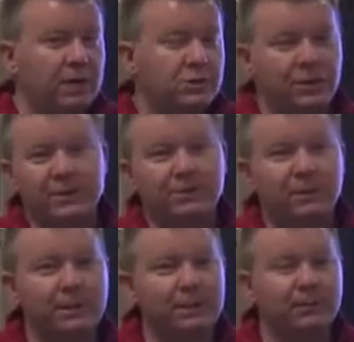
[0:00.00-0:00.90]
So those
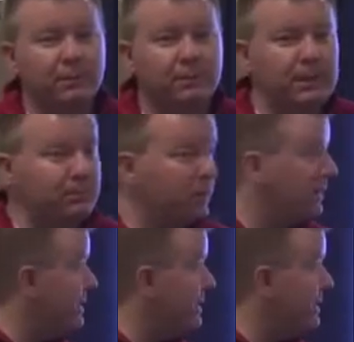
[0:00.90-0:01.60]
can be different people, and the